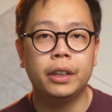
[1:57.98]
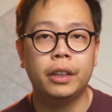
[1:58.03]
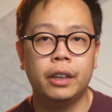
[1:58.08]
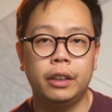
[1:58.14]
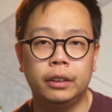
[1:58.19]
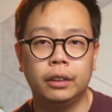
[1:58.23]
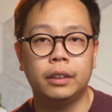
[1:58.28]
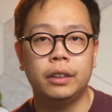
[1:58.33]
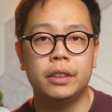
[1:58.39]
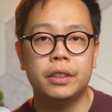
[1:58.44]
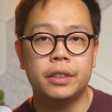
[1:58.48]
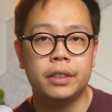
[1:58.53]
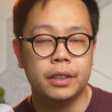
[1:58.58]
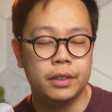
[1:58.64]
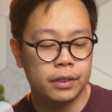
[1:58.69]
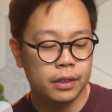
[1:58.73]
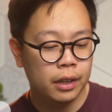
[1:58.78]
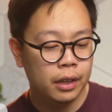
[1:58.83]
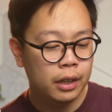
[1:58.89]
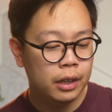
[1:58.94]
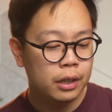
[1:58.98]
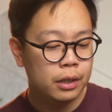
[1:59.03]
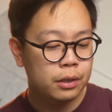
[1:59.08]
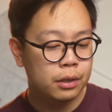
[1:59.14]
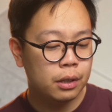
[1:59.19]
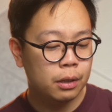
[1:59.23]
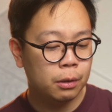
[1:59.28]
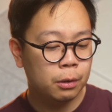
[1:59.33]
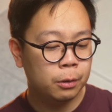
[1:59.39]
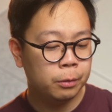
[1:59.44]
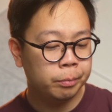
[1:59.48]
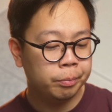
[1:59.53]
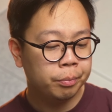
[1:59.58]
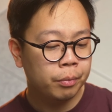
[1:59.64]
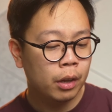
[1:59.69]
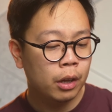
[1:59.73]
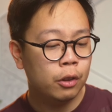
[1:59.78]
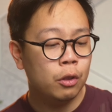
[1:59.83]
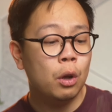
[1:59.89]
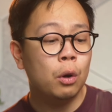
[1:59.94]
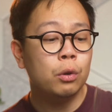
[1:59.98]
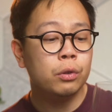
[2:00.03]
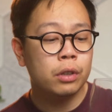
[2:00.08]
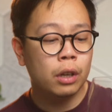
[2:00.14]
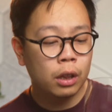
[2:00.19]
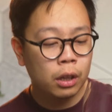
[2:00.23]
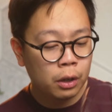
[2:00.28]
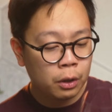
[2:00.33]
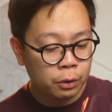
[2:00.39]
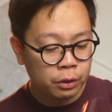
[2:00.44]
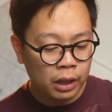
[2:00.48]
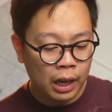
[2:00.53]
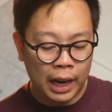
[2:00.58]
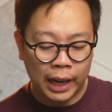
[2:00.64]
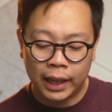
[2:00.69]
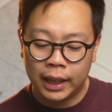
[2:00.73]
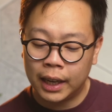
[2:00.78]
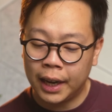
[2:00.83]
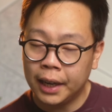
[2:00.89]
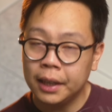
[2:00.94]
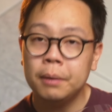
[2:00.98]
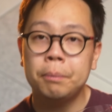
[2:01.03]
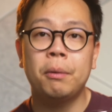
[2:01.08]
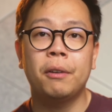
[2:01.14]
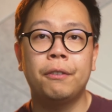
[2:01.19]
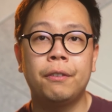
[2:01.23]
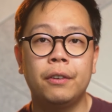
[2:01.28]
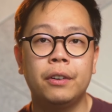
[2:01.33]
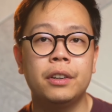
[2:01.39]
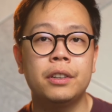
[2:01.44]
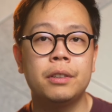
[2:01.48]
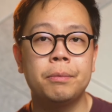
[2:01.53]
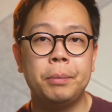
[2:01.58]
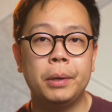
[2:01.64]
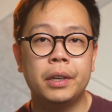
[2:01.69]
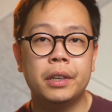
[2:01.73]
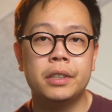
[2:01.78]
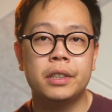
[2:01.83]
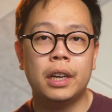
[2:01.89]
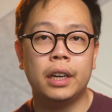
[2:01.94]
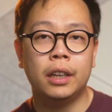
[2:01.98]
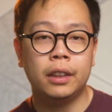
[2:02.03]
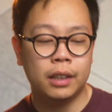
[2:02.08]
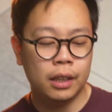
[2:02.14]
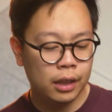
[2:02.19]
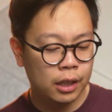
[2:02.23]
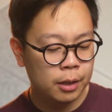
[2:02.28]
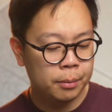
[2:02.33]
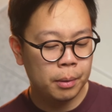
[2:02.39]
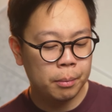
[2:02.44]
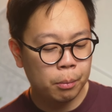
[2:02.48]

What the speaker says: characteristics. So nose alone, I kind of prefer this because I get that little bit